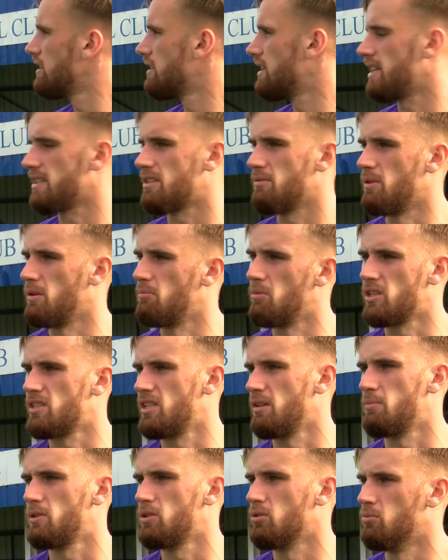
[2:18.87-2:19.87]
that to be my
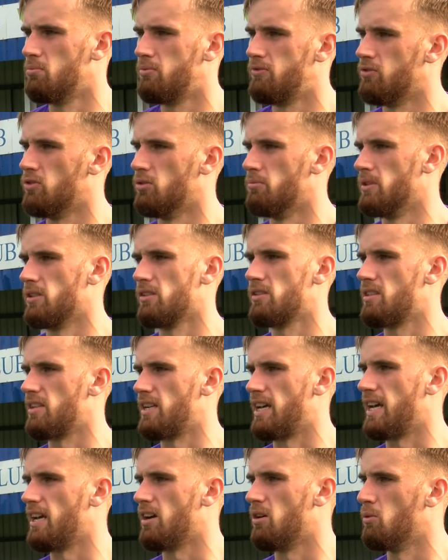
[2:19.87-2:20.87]
typical performance
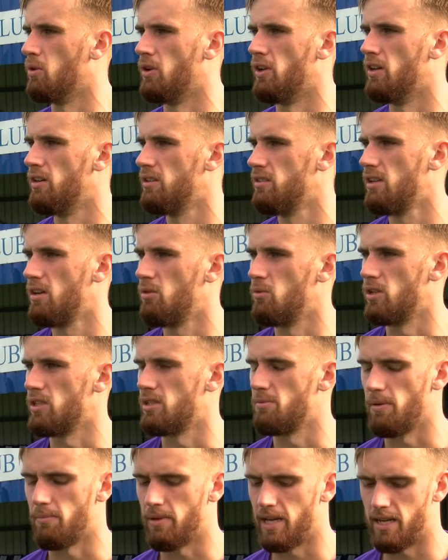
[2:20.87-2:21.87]
today. I want to I want it
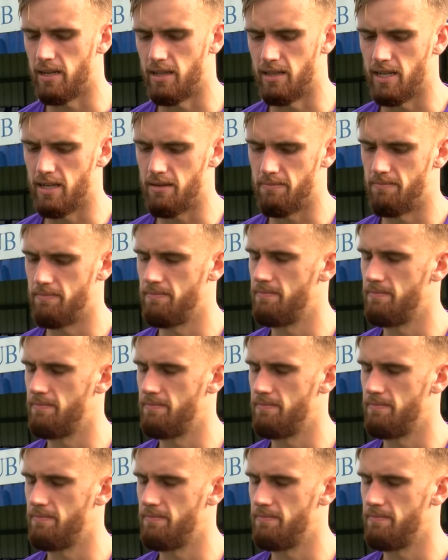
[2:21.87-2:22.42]
to be better than that.